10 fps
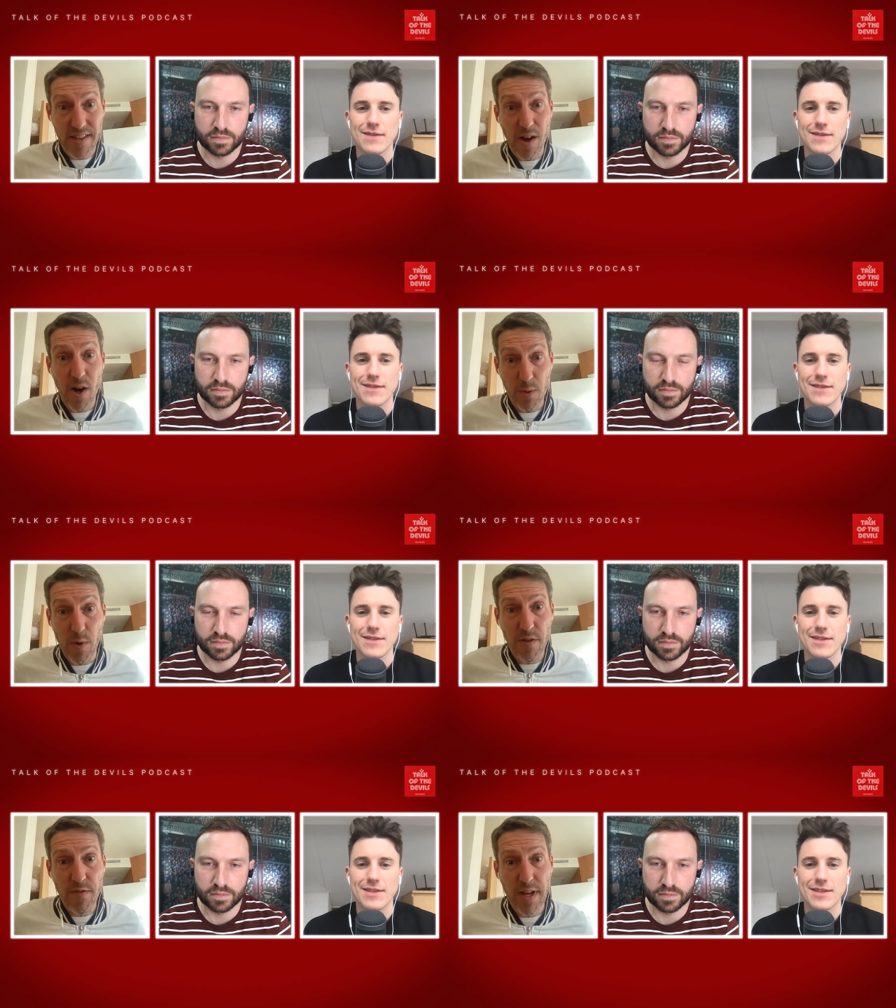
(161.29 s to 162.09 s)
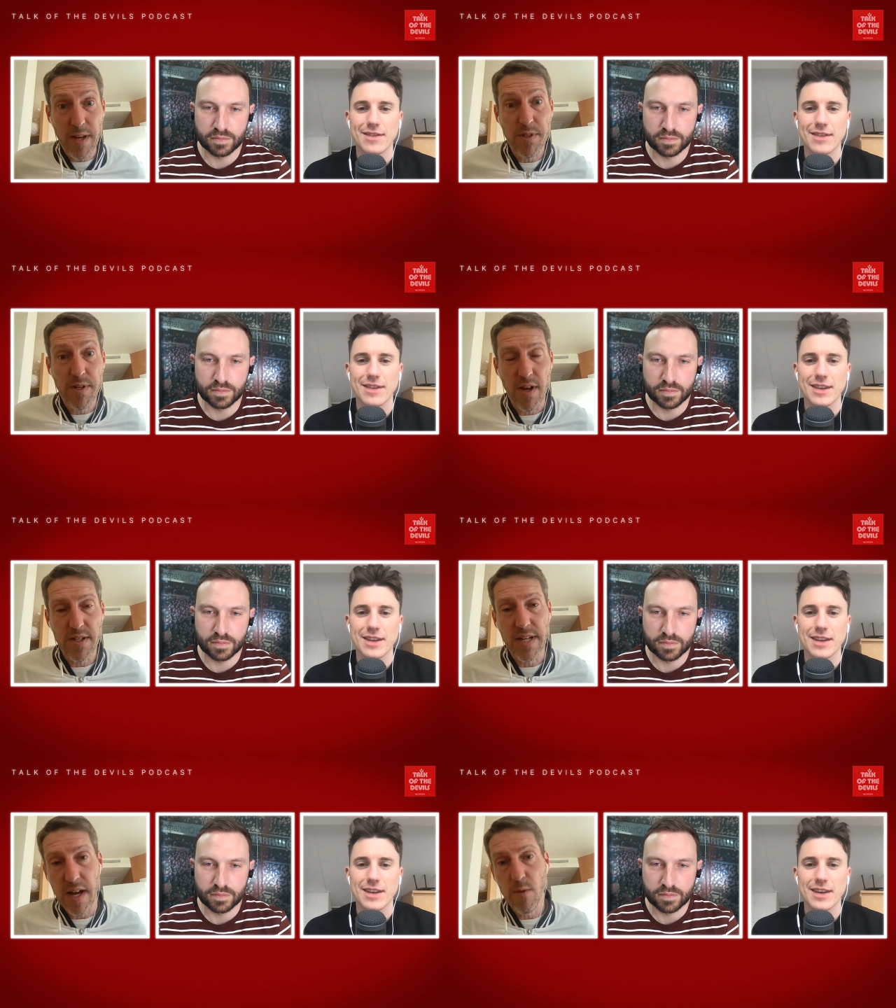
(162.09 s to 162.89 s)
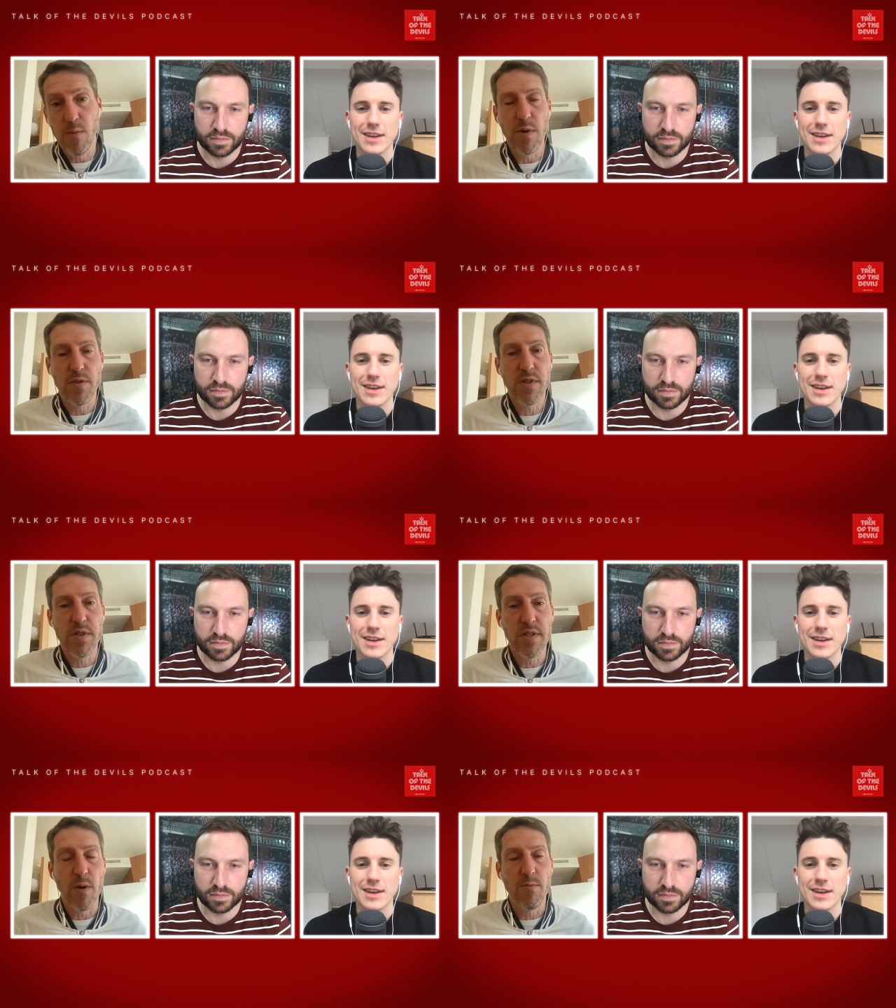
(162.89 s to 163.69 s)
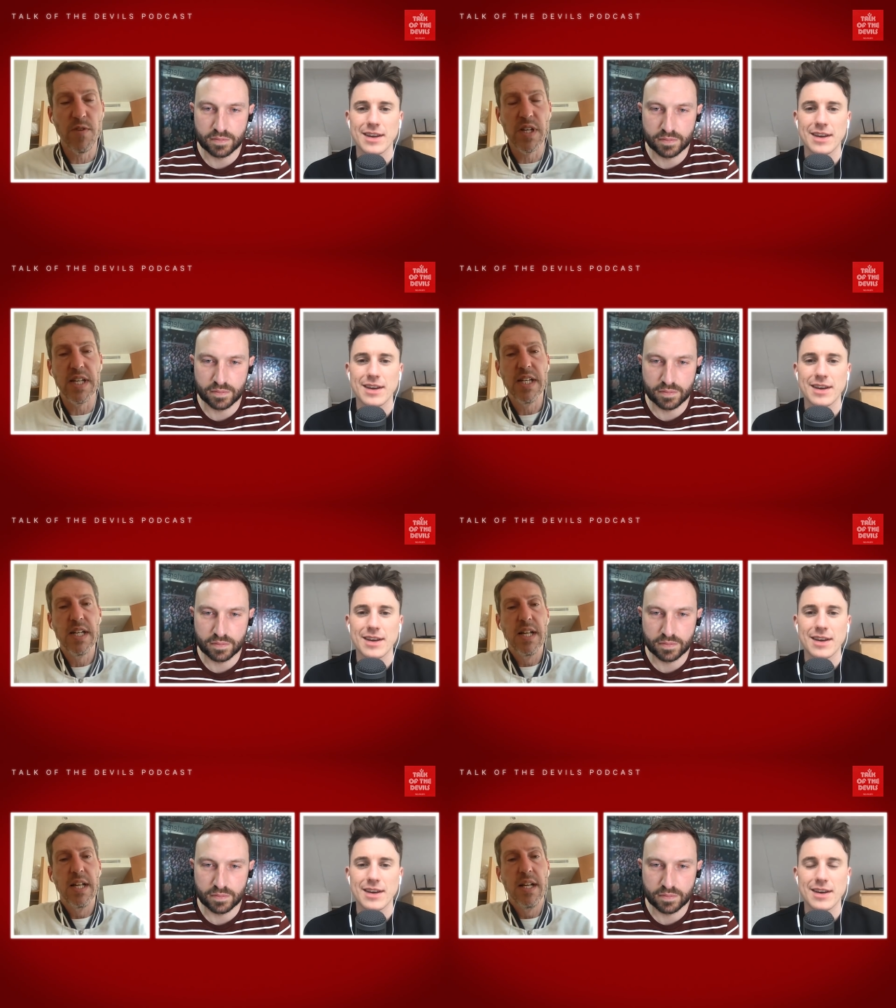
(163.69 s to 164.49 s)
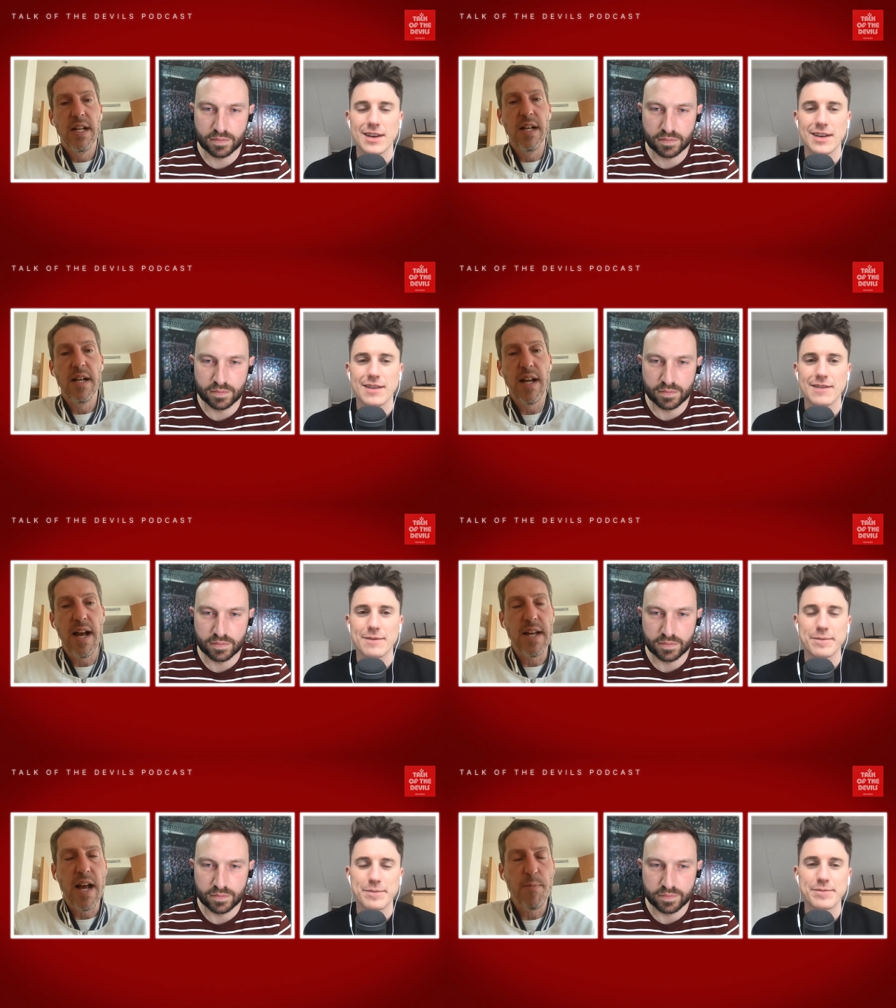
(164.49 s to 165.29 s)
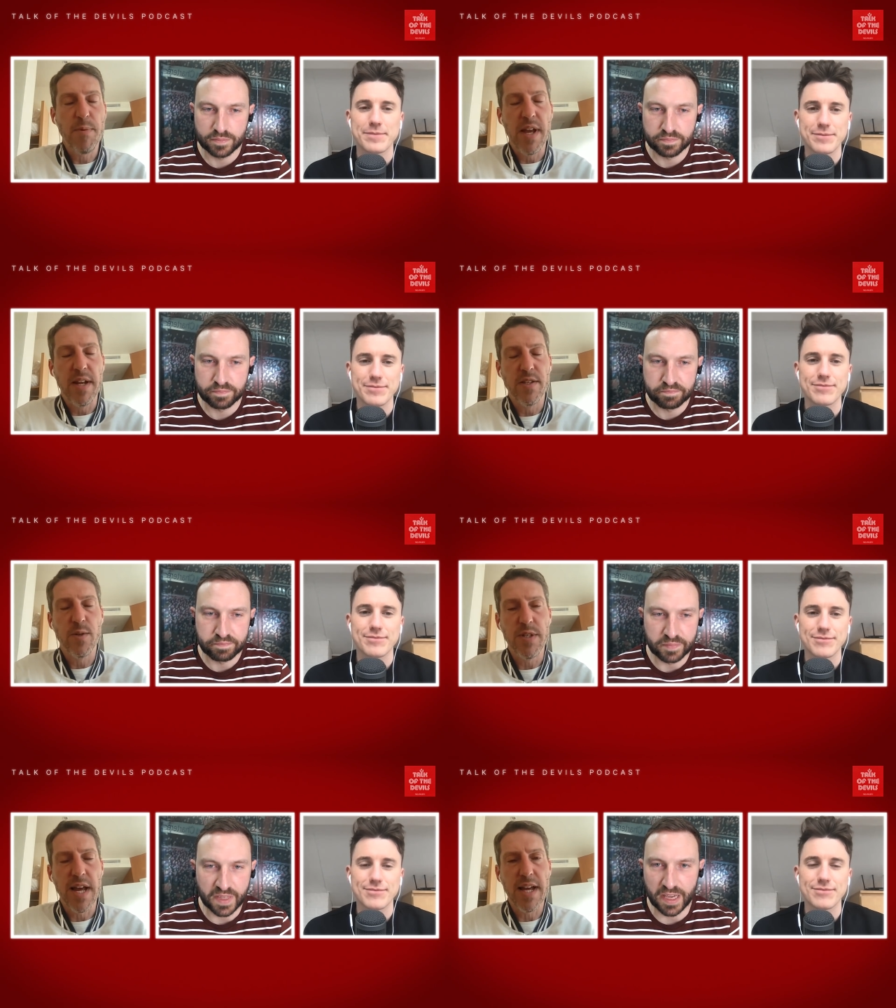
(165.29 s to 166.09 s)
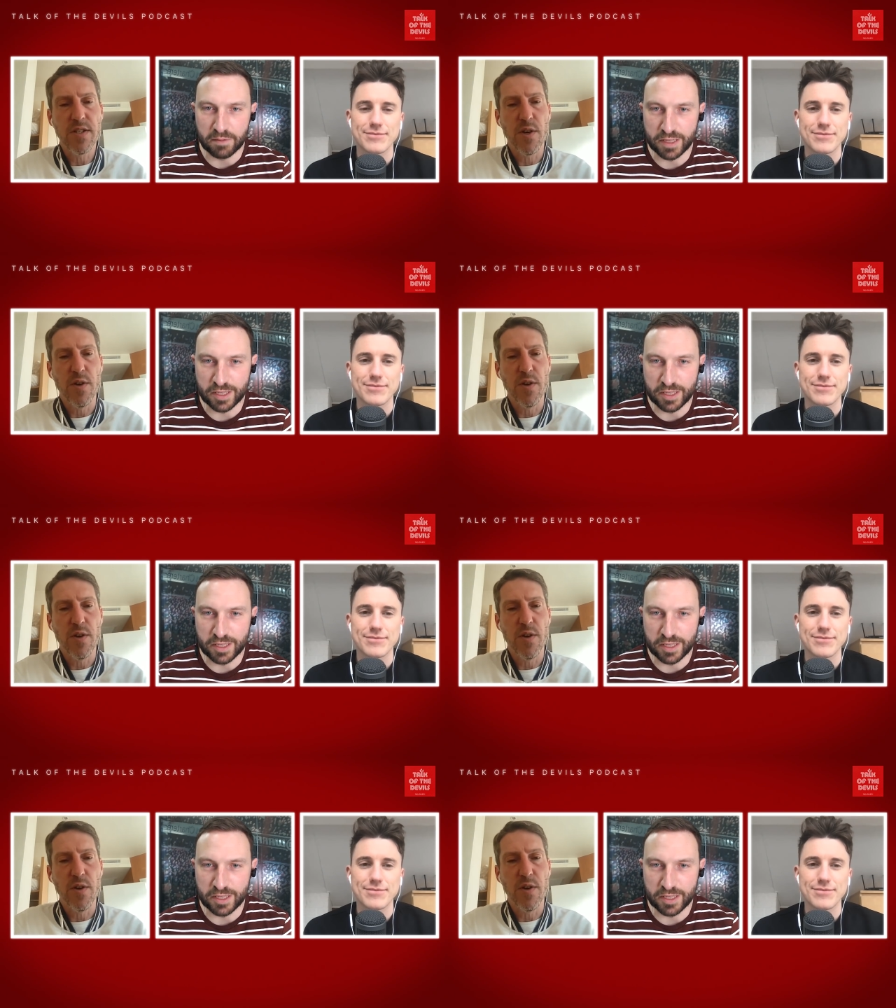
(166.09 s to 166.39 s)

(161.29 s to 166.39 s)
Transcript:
Speaker 1: The hard work for him starts now once he's hopefully uh, had a happy ending to his Ajax